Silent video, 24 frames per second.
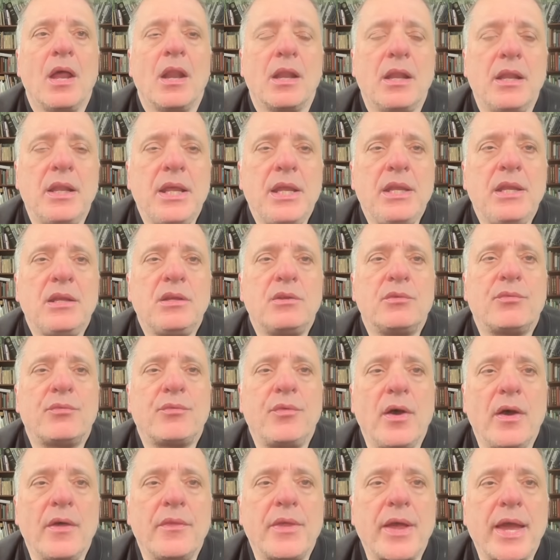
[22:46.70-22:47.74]
leading to
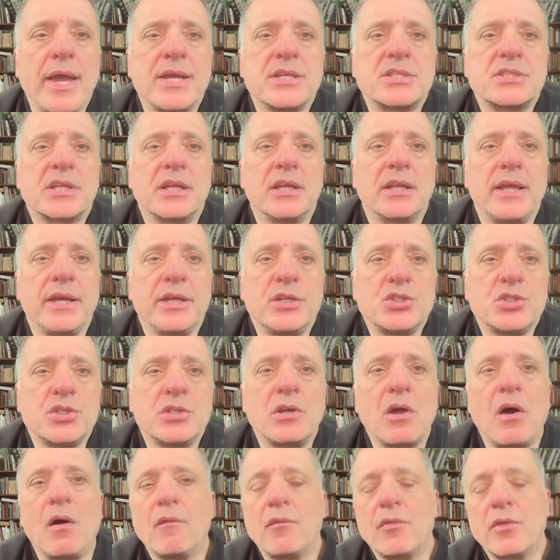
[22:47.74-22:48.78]
further
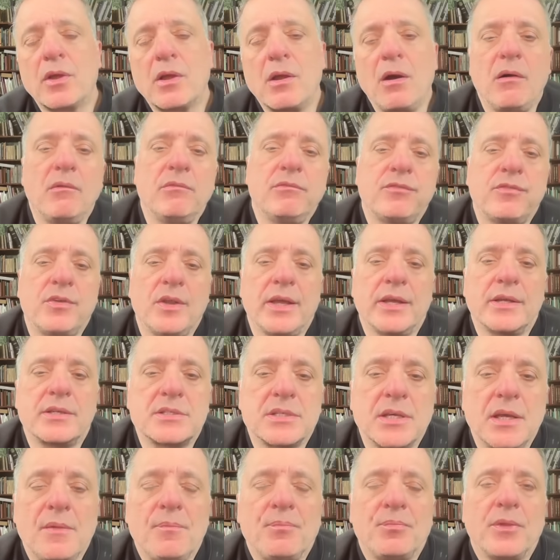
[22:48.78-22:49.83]
escalation of the conflict.
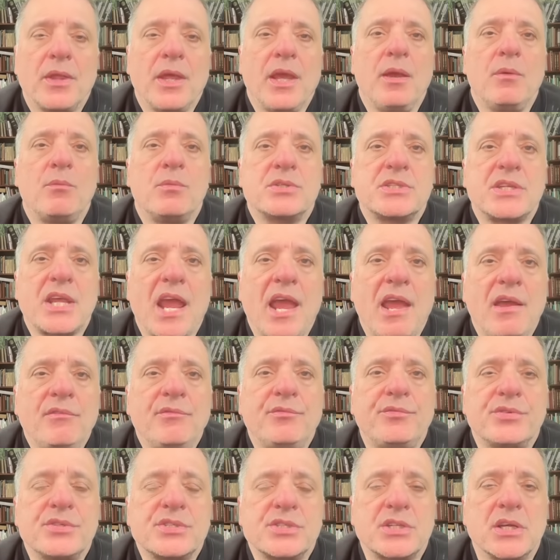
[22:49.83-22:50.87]
It was
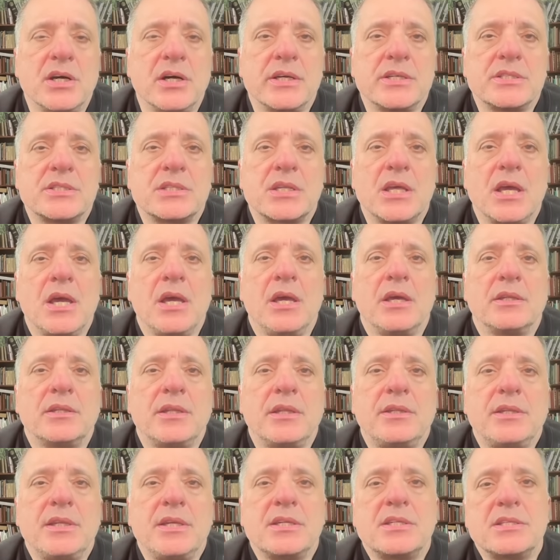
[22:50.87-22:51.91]
emphasized
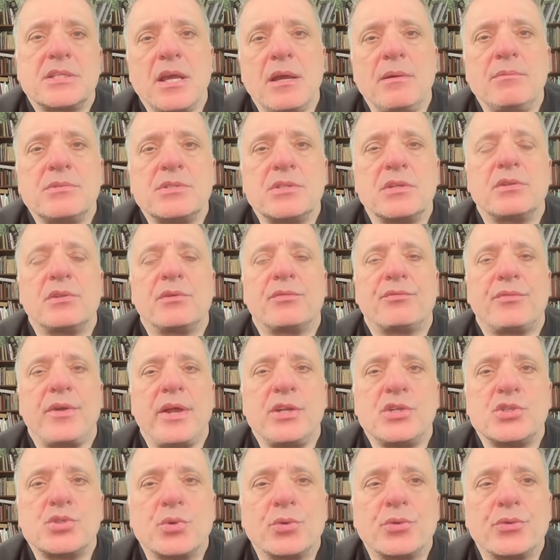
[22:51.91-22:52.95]
that the attempts of the
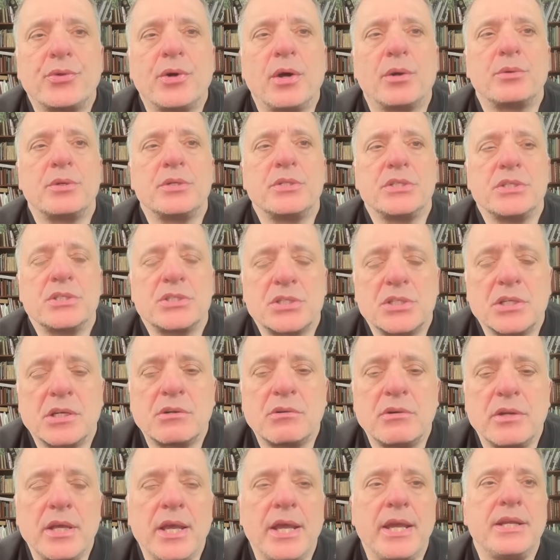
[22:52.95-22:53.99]
French authorities to
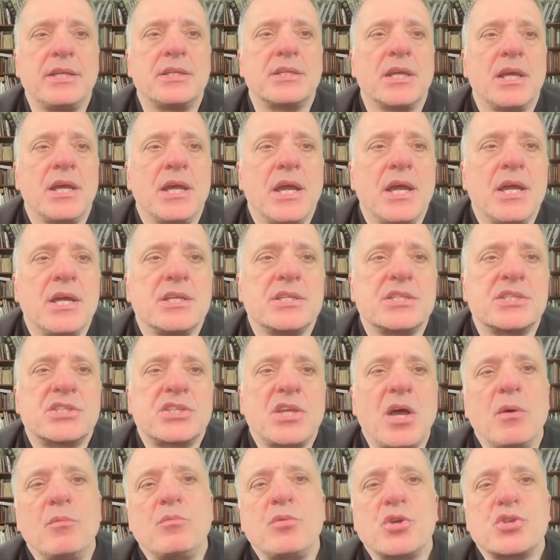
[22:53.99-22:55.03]
create
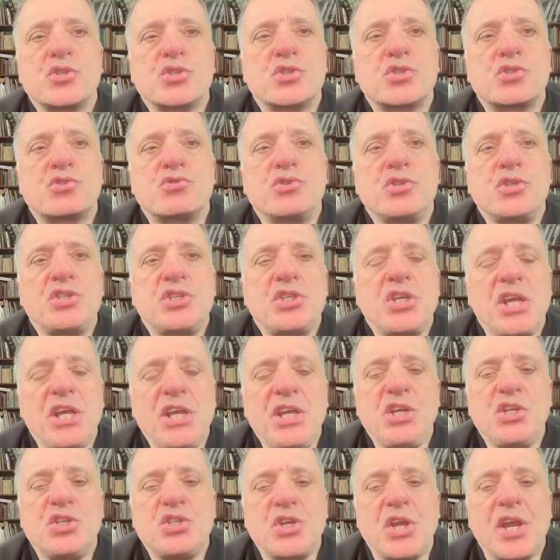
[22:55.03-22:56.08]
some
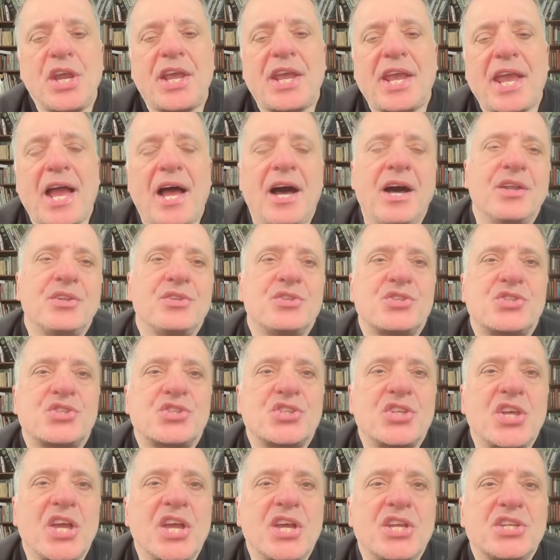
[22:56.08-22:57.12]
strategic
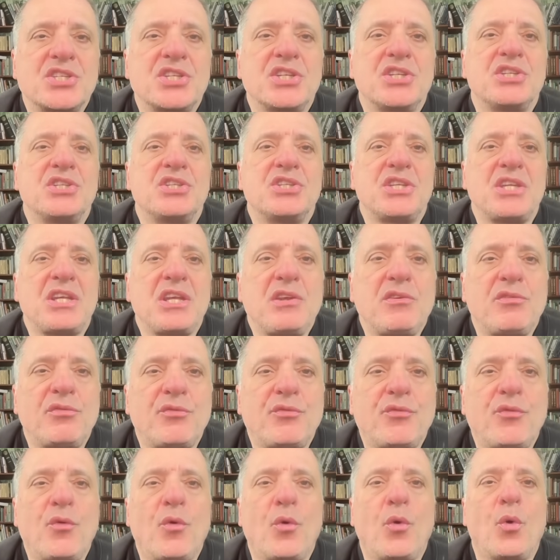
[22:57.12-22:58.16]
uncertainty
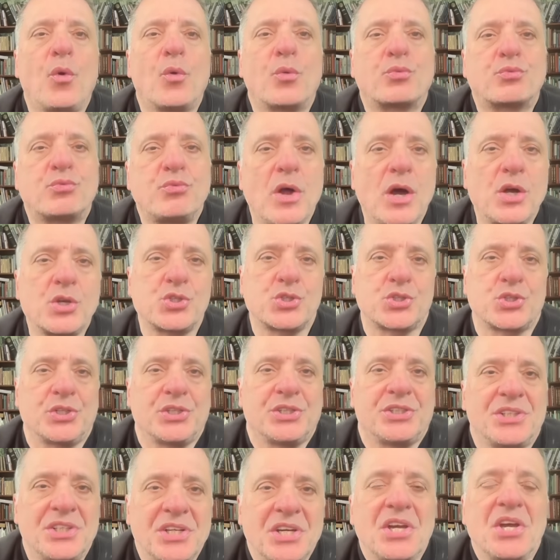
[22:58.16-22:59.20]
for Russia